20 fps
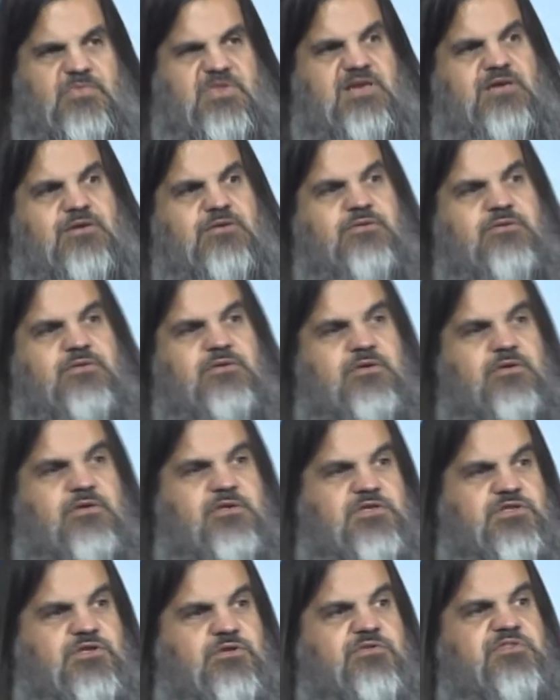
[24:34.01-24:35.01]
Now,
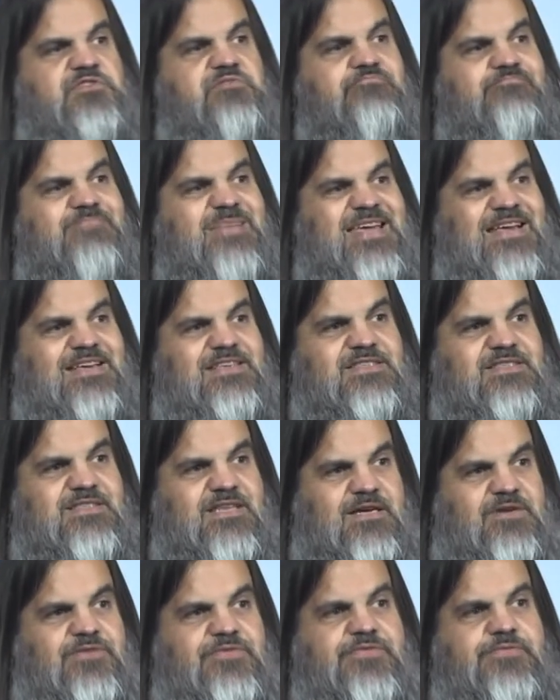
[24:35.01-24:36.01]
students make
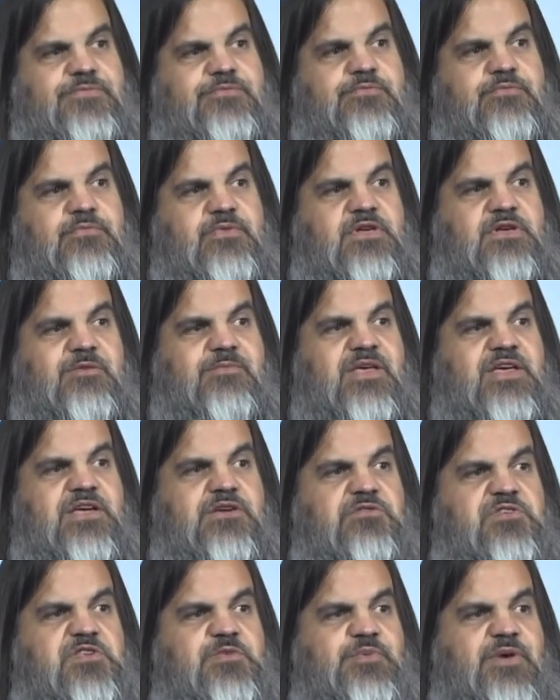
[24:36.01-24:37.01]
stuff in a
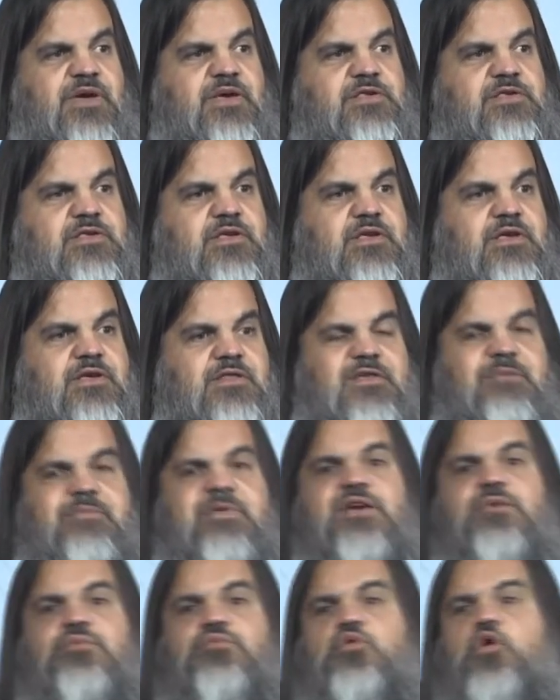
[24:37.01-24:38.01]
makerspace. They
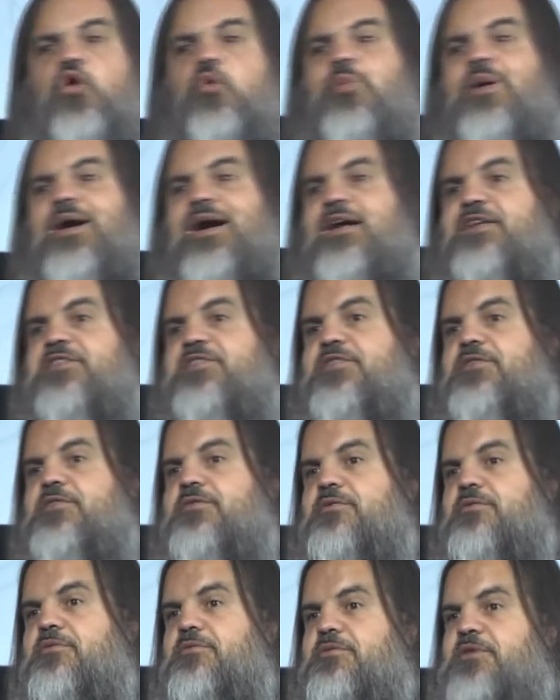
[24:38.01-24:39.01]
make
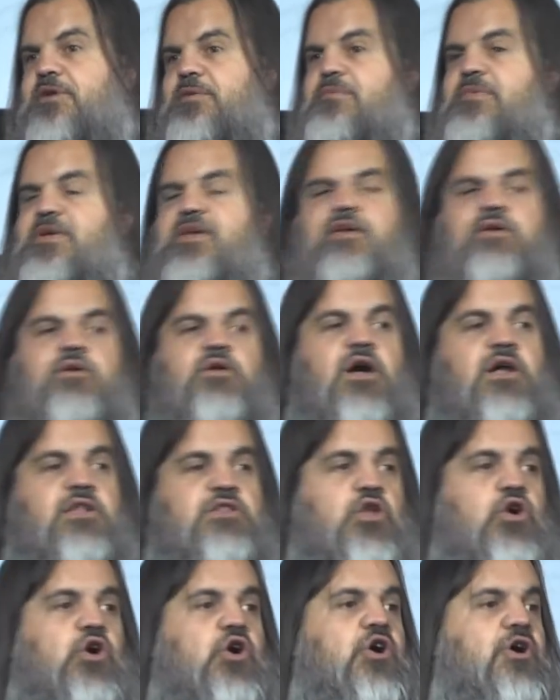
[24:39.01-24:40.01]
robots, they make
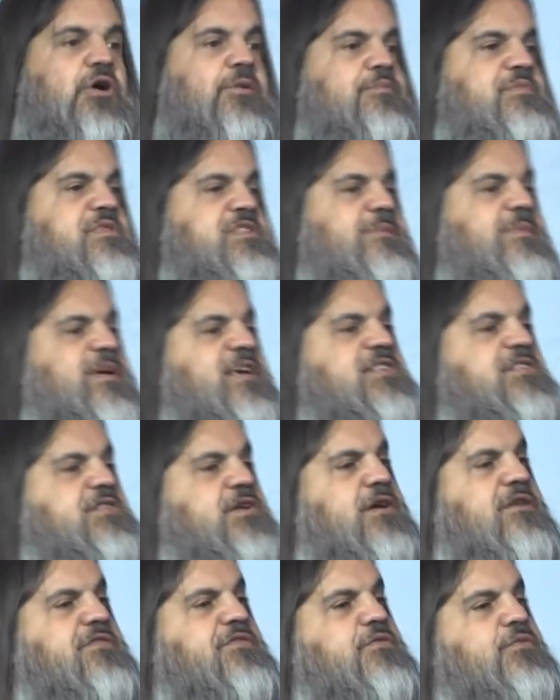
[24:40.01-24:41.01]
alarms, they make
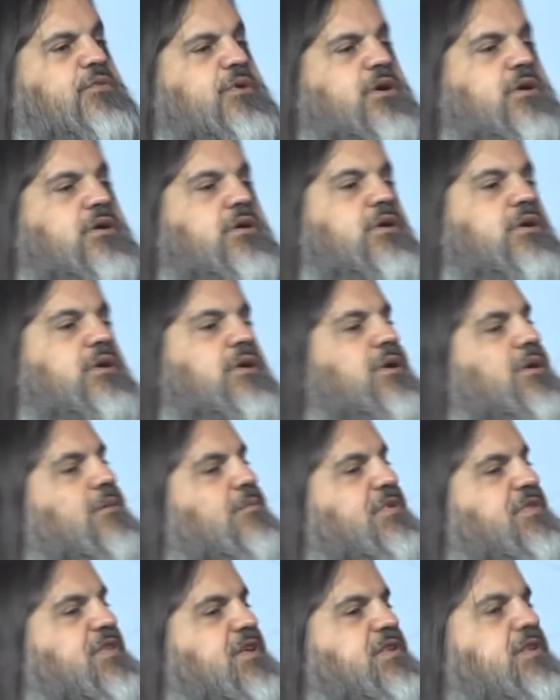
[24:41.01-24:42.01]
software.
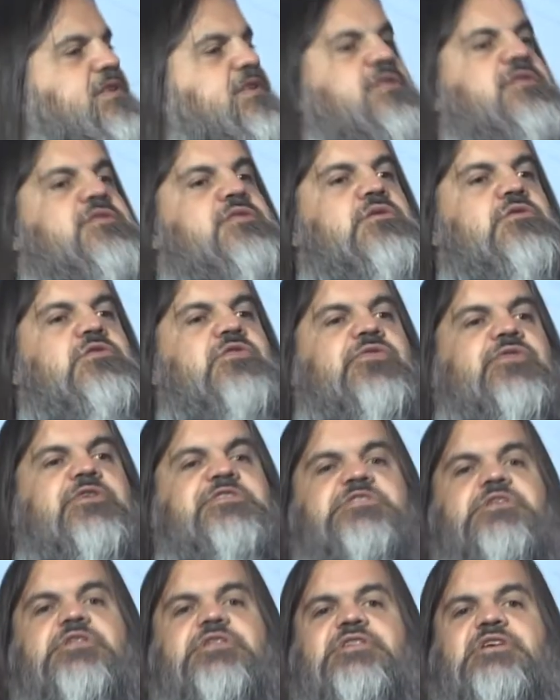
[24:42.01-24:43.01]
But this is new for
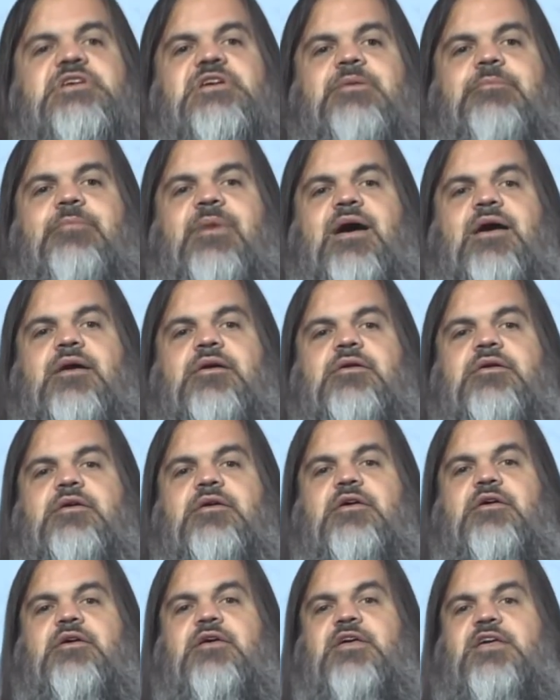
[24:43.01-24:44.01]
us to think about.
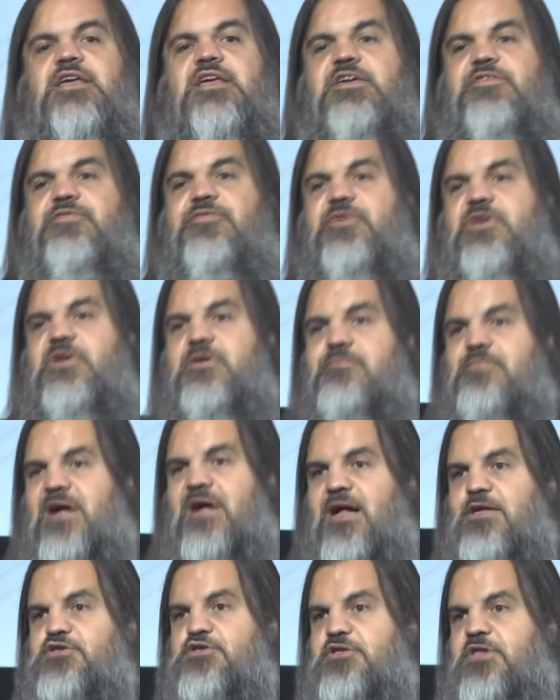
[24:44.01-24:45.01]
If we
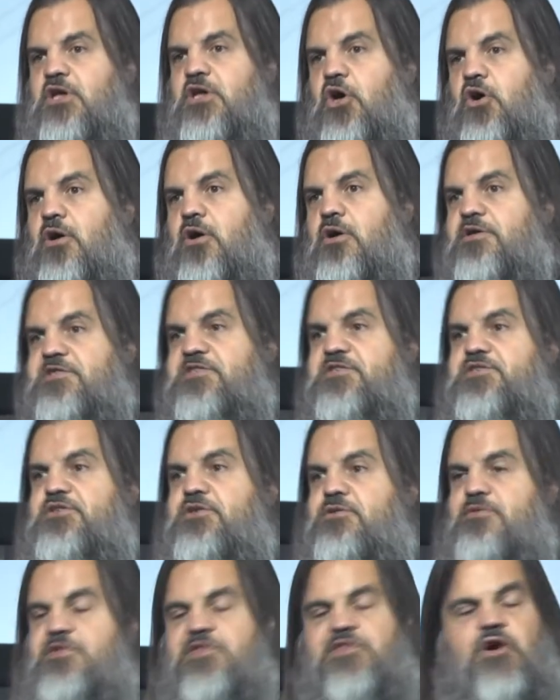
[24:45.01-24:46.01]
imagine that all
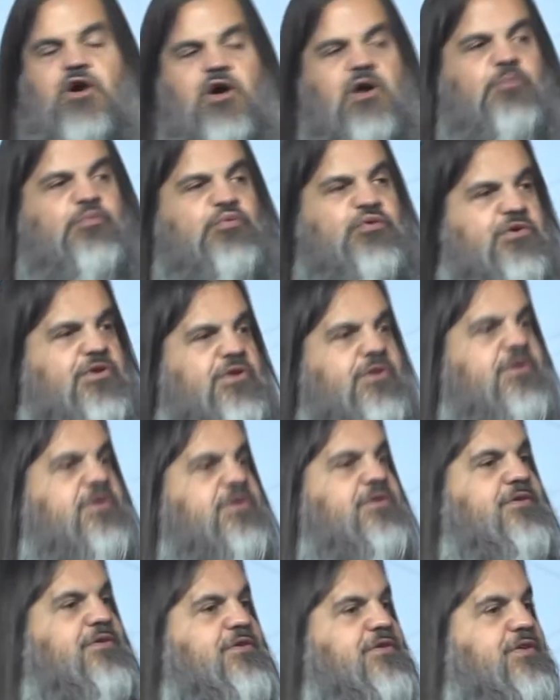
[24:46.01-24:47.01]
students are
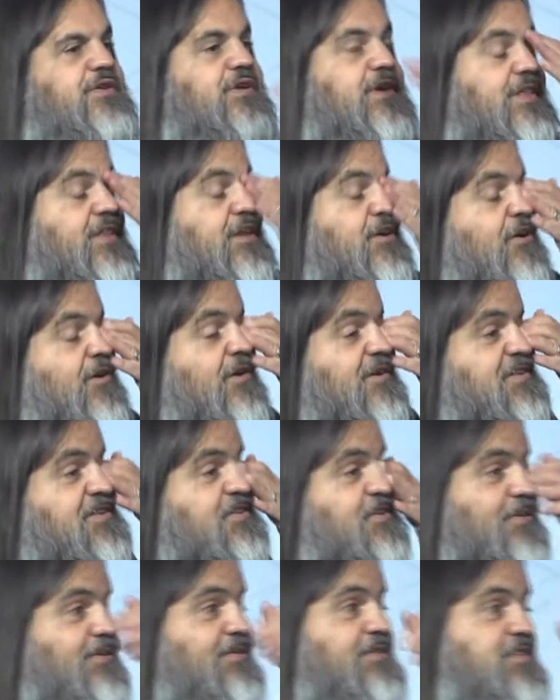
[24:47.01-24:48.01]
producers, that all
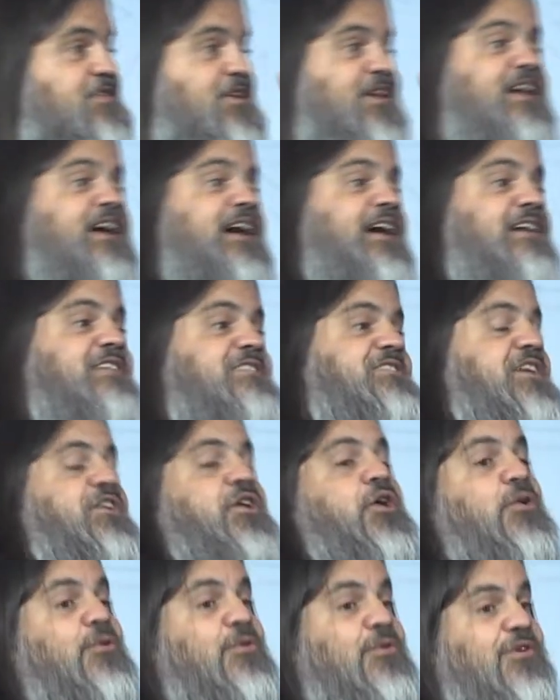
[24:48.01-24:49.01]
students are
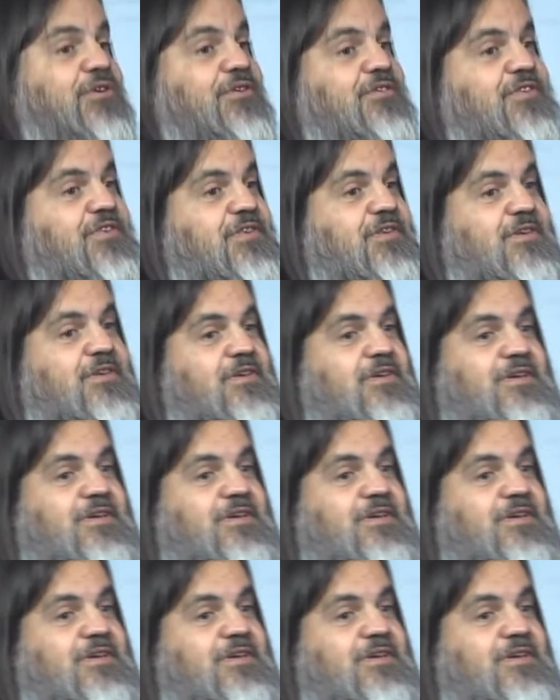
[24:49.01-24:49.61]
content owners,